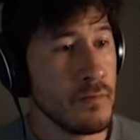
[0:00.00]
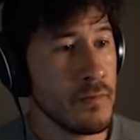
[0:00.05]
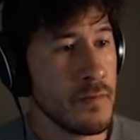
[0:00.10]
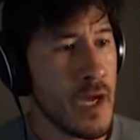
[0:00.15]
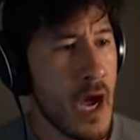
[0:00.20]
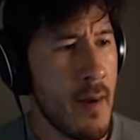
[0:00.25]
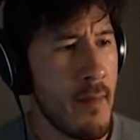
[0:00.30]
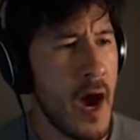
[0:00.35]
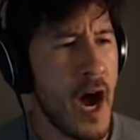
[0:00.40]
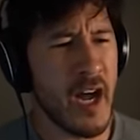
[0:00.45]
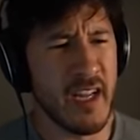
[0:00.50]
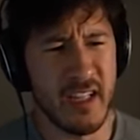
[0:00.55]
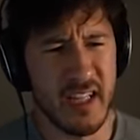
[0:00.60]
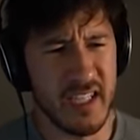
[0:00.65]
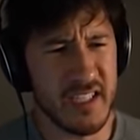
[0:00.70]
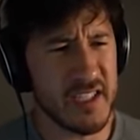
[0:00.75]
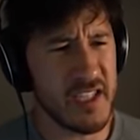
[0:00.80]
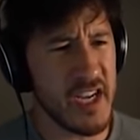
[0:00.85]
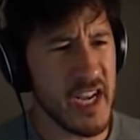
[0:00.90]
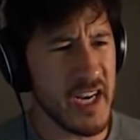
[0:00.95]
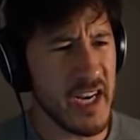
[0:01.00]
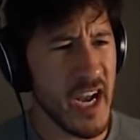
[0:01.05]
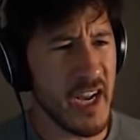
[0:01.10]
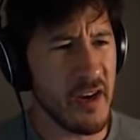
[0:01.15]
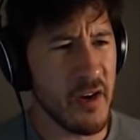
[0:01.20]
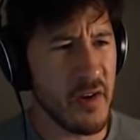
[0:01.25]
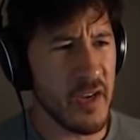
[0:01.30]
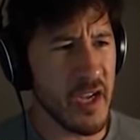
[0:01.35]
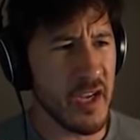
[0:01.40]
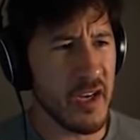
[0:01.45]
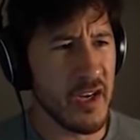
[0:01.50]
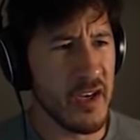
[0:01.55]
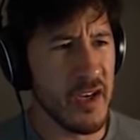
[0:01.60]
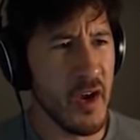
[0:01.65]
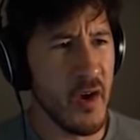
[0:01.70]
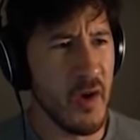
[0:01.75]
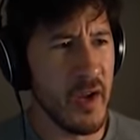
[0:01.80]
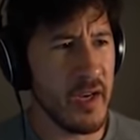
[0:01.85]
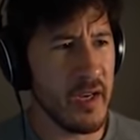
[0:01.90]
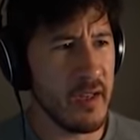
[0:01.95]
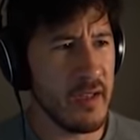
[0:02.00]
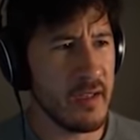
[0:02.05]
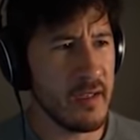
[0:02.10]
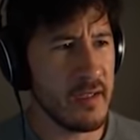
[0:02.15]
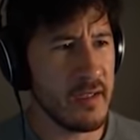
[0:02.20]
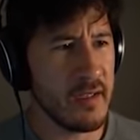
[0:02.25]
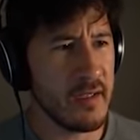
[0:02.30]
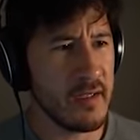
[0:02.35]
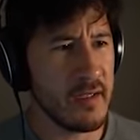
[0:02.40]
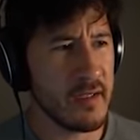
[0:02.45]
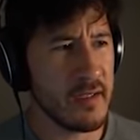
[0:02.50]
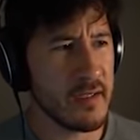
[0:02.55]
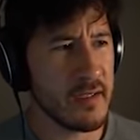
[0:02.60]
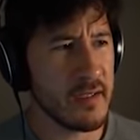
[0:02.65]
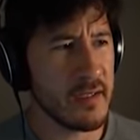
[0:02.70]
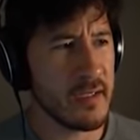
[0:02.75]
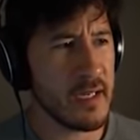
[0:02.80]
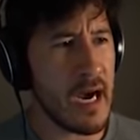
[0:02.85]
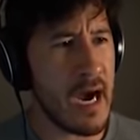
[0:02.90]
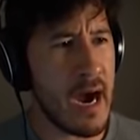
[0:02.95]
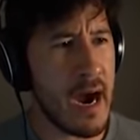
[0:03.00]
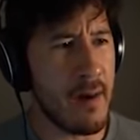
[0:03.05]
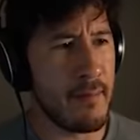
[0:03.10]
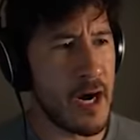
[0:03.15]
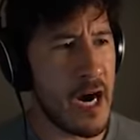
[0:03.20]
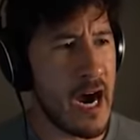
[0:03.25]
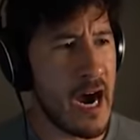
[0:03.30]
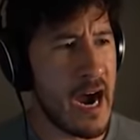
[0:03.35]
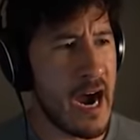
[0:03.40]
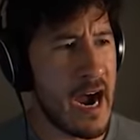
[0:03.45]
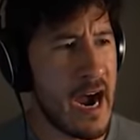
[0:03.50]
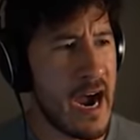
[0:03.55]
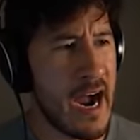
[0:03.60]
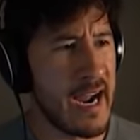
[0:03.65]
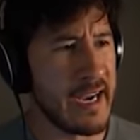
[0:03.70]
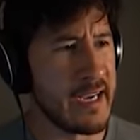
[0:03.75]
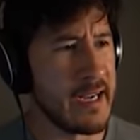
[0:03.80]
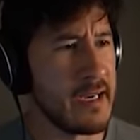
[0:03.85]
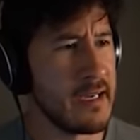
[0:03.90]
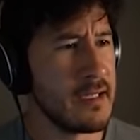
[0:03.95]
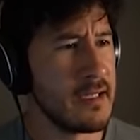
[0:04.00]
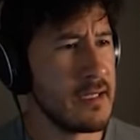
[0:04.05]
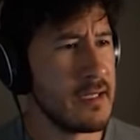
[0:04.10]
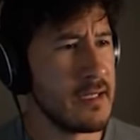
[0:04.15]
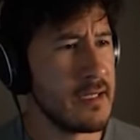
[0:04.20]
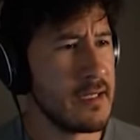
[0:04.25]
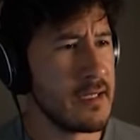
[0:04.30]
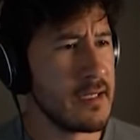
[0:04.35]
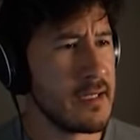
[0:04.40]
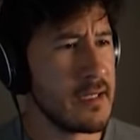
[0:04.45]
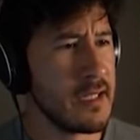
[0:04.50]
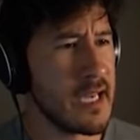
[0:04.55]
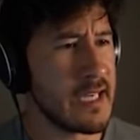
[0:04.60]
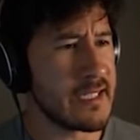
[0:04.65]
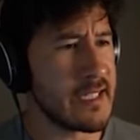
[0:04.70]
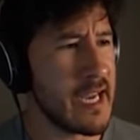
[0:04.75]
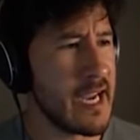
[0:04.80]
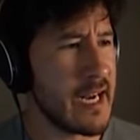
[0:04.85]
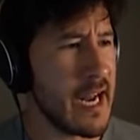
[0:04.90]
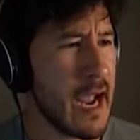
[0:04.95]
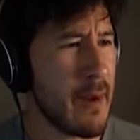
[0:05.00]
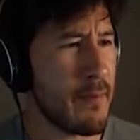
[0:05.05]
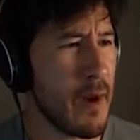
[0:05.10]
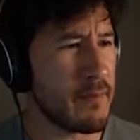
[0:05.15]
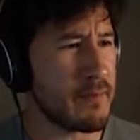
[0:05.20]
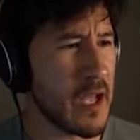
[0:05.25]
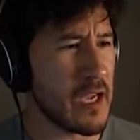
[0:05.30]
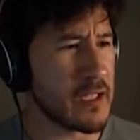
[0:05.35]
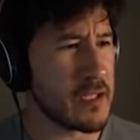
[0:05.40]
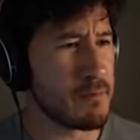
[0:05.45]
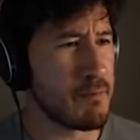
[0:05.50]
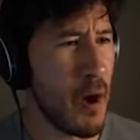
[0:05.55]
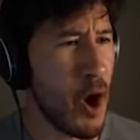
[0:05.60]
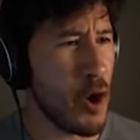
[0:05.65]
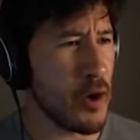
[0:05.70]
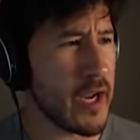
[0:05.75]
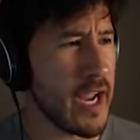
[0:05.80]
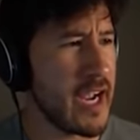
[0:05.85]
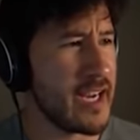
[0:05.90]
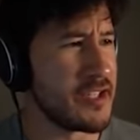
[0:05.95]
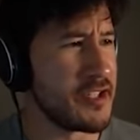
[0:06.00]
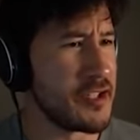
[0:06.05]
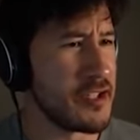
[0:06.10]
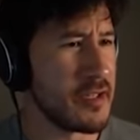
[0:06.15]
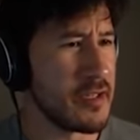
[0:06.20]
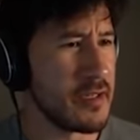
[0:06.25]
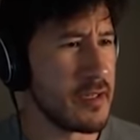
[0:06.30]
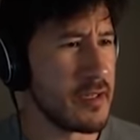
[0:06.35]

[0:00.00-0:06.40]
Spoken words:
Come on, Lixian, I know you can do it. Come on! Lixian, amp up the spookage!